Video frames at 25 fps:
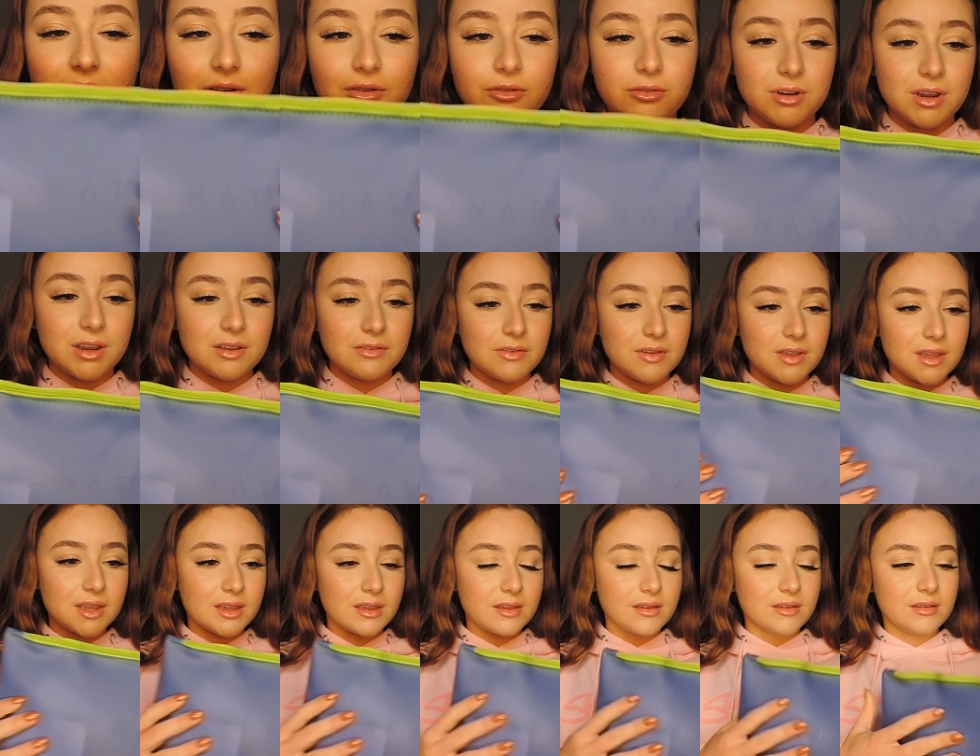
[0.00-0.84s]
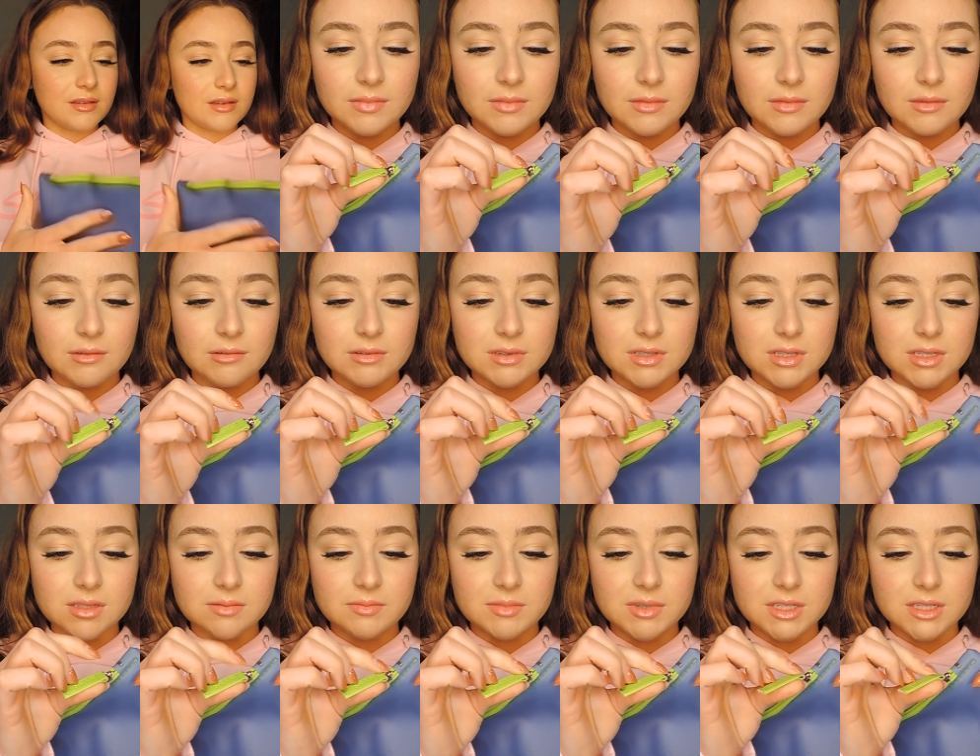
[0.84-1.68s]
engraving. What's
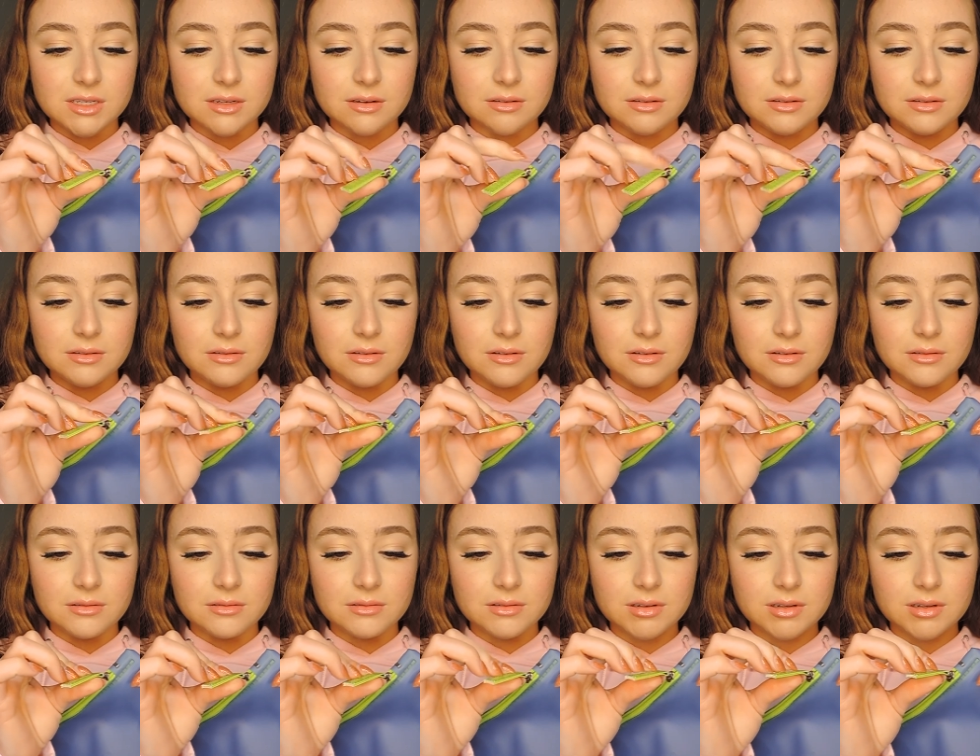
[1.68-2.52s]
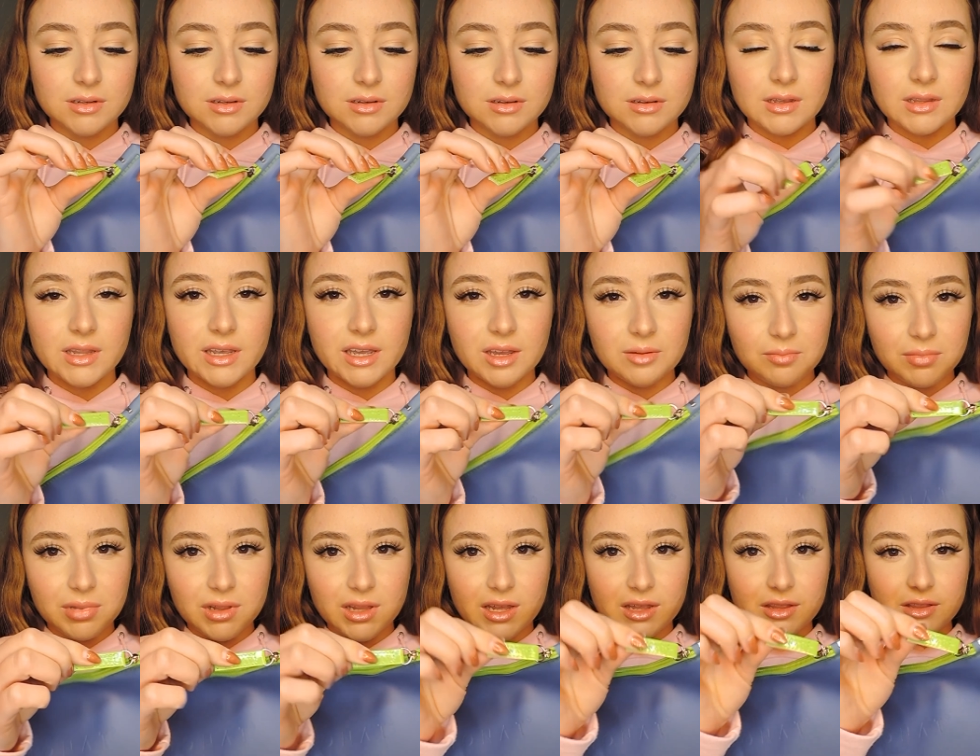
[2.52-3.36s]
this material called? Like a
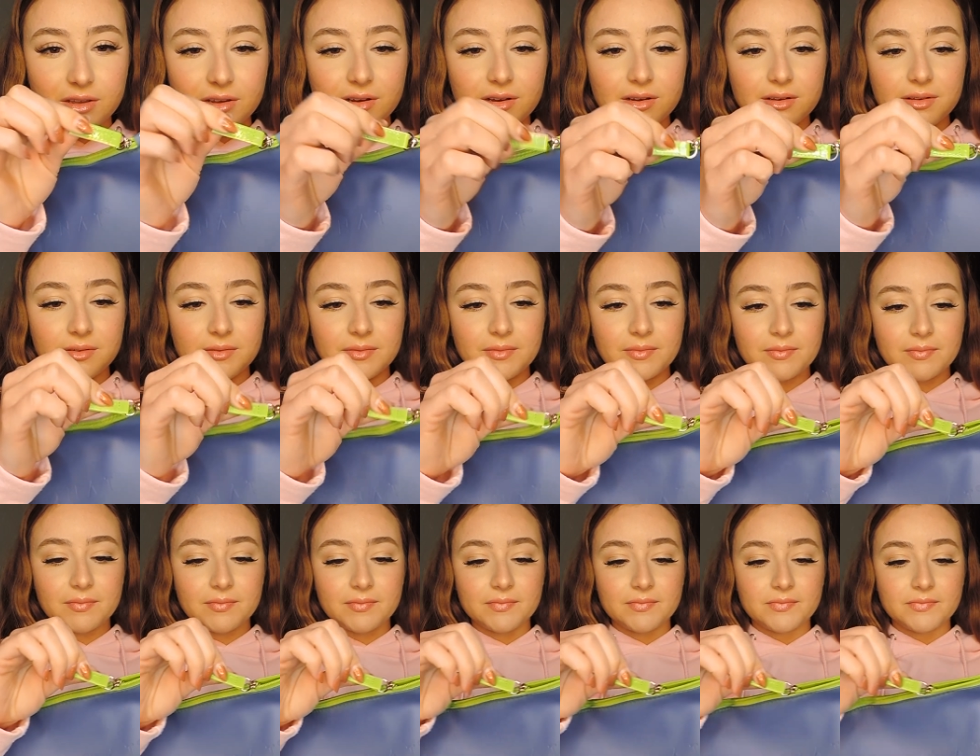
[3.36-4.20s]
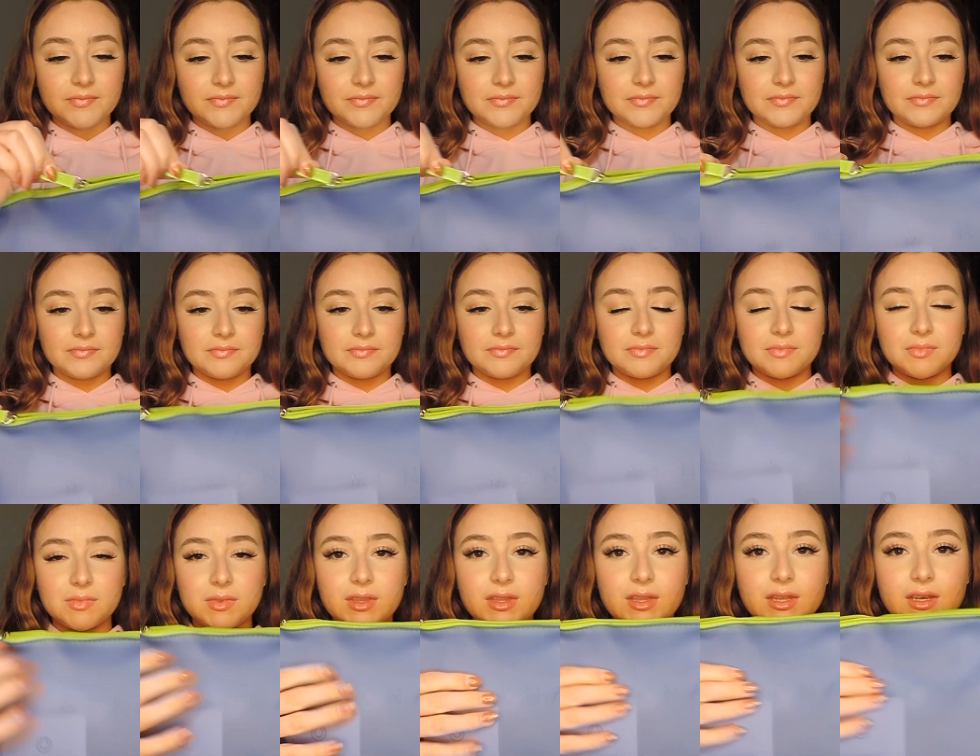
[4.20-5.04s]
pleather.
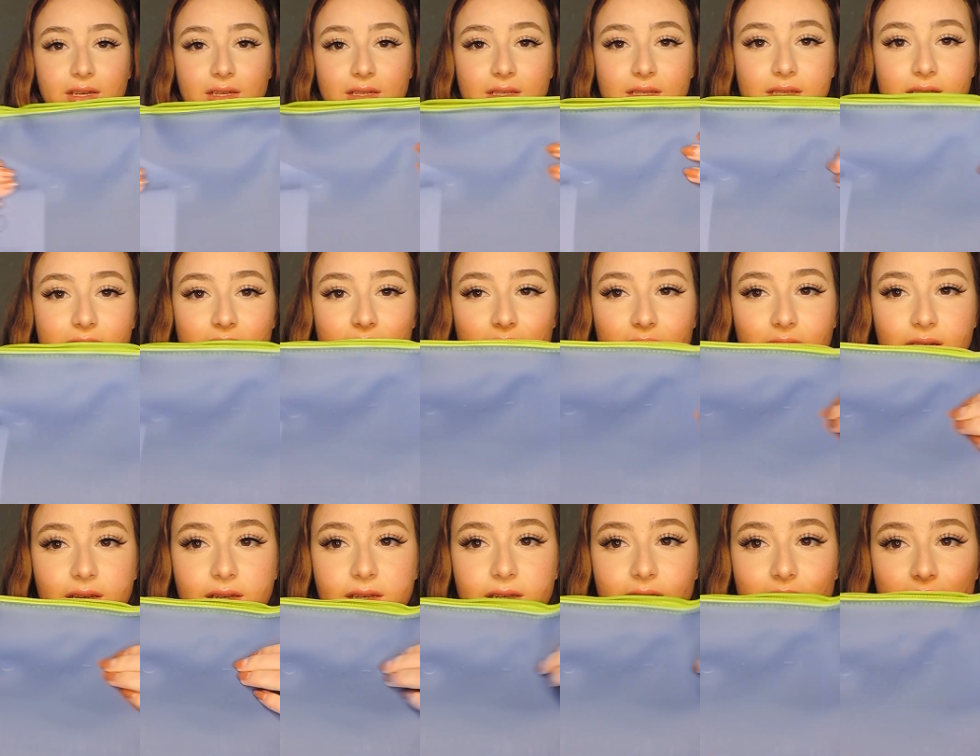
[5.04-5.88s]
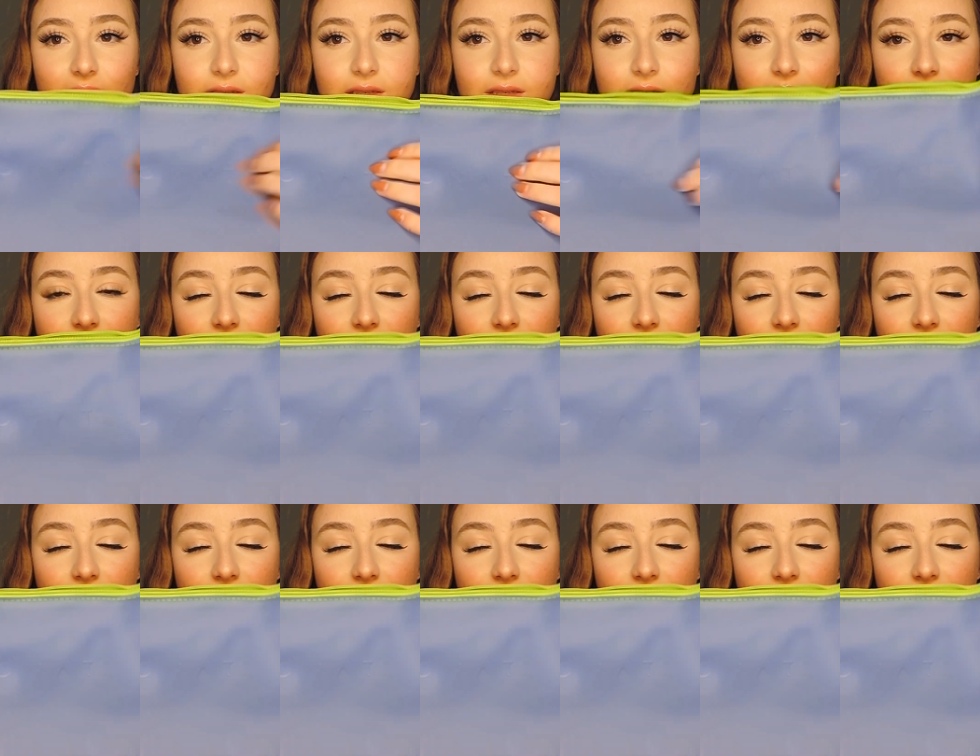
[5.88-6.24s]
This is